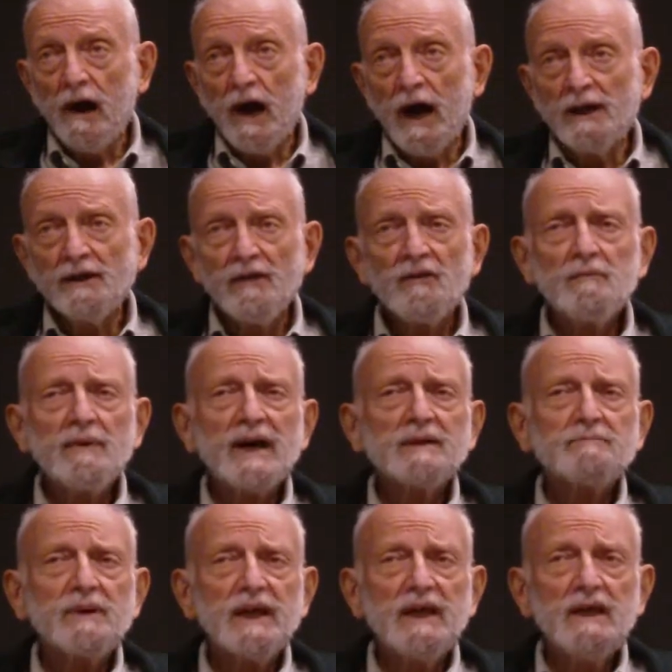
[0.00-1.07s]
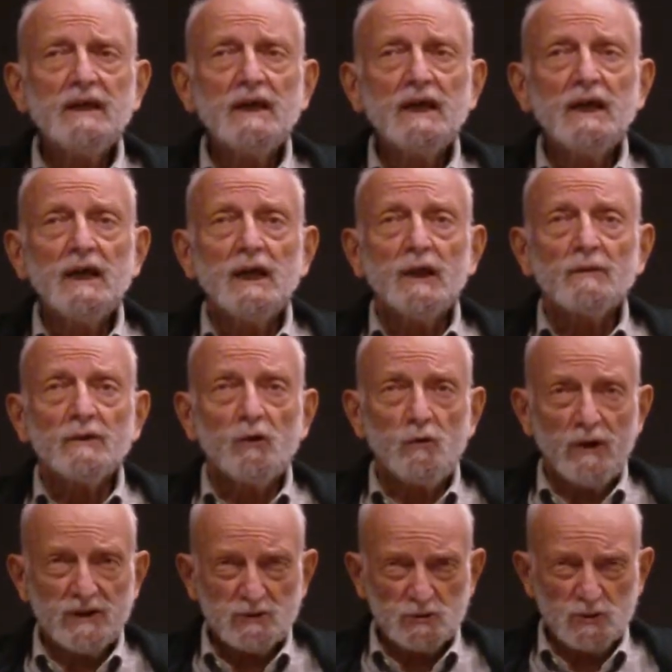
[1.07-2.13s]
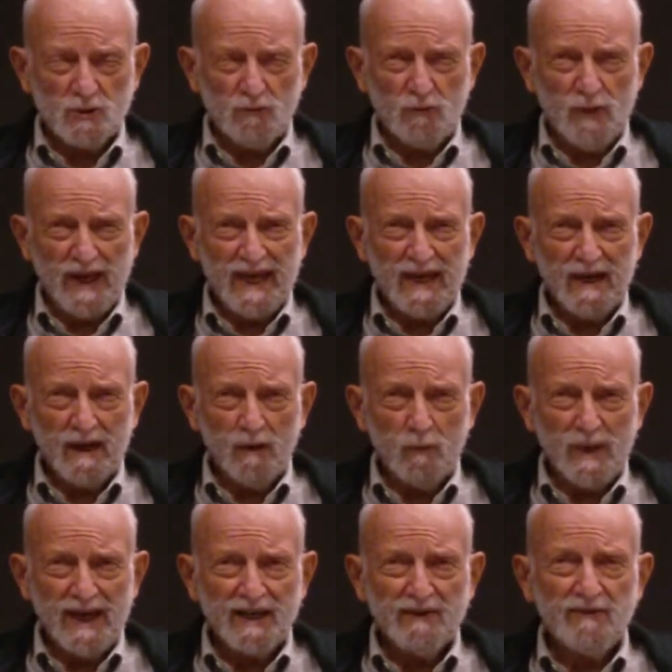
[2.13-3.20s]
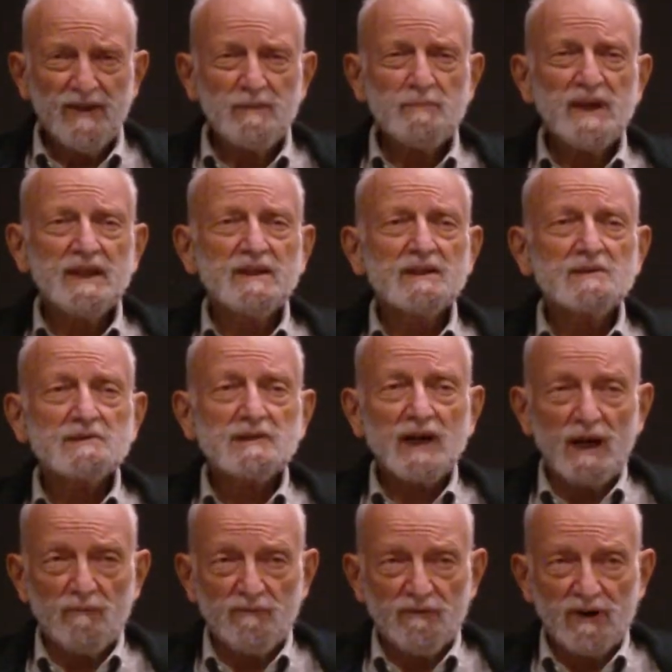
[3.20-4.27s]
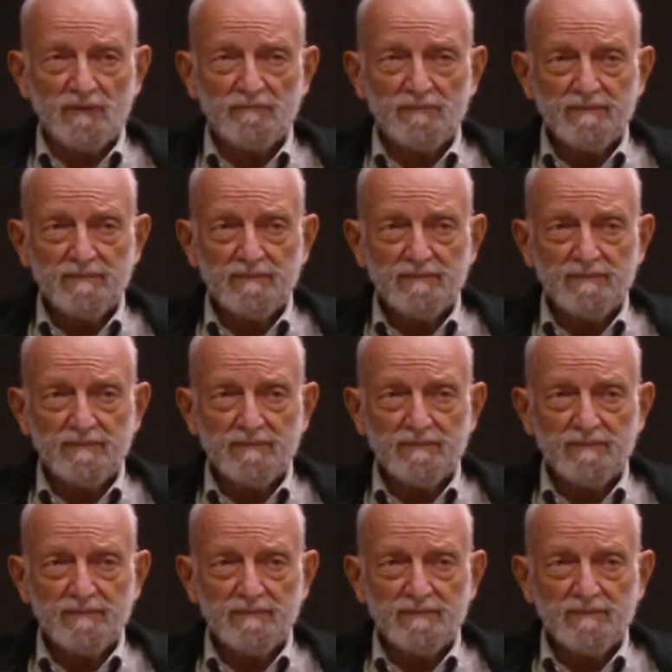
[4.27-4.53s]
Another might be the question of where do the opinions come from?